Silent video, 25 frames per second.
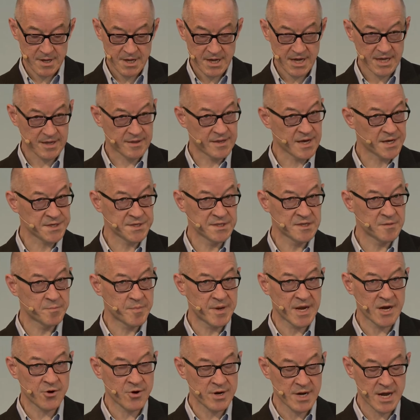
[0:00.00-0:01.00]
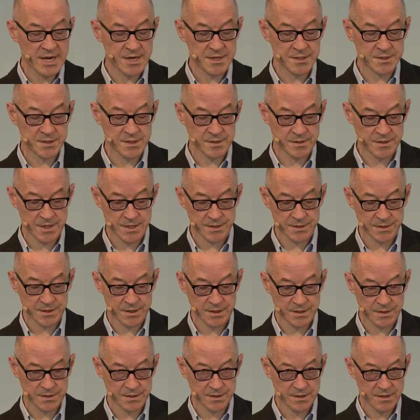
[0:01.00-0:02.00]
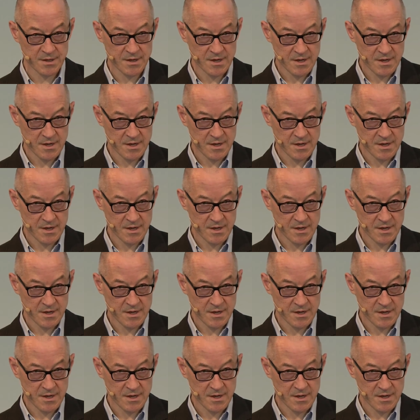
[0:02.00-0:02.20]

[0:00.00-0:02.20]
It doesn't appear in any statistics.